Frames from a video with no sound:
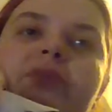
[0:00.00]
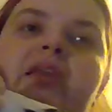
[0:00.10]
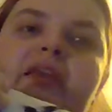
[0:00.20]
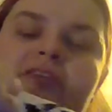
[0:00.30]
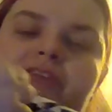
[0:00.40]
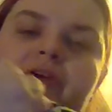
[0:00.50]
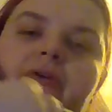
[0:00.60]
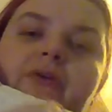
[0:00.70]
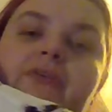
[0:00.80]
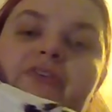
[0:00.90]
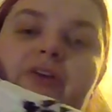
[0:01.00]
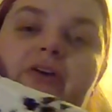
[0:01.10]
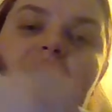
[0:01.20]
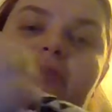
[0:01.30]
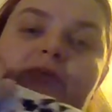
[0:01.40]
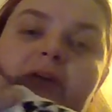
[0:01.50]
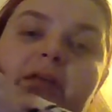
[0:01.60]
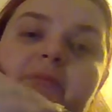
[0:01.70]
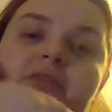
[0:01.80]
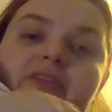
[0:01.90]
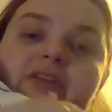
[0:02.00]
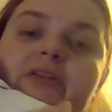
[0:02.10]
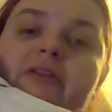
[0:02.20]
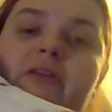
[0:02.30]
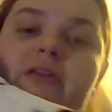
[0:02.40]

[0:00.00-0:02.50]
Easter or Ostara of what I'm used to